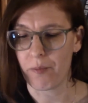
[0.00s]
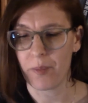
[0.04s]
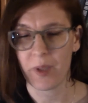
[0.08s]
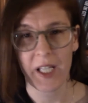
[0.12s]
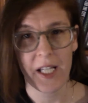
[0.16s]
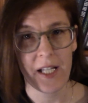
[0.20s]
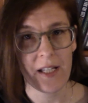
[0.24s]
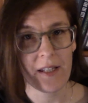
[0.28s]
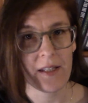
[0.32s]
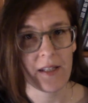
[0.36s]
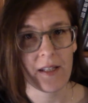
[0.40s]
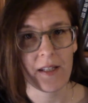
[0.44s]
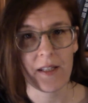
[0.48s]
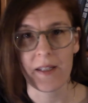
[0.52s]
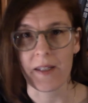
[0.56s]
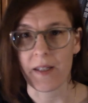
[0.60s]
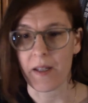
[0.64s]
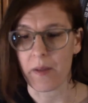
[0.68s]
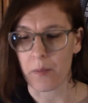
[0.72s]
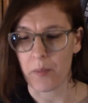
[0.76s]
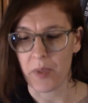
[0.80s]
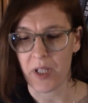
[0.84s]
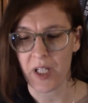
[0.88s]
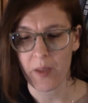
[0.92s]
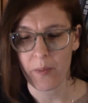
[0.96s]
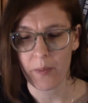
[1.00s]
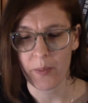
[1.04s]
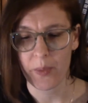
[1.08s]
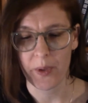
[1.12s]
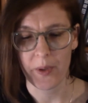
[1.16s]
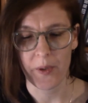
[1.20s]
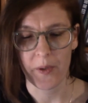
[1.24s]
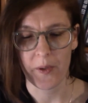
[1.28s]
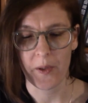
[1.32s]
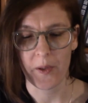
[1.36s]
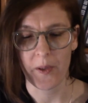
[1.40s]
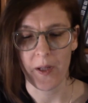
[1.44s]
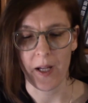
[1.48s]
places and
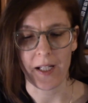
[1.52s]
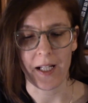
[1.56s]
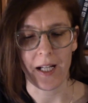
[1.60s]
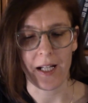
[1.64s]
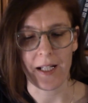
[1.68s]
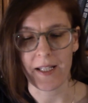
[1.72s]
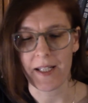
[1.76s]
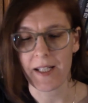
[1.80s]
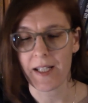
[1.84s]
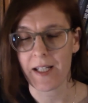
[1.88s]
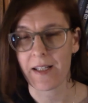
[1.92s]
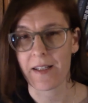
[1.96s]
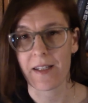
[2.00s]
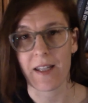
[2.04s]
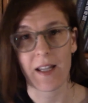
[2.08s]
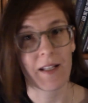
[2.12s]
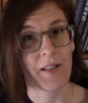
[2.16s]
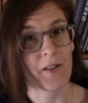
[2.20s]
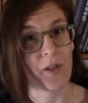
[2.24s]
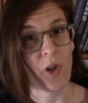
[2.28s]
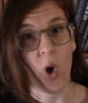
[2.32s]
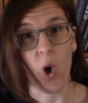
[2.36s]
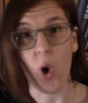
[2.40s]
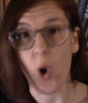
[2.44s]
people and ideas that is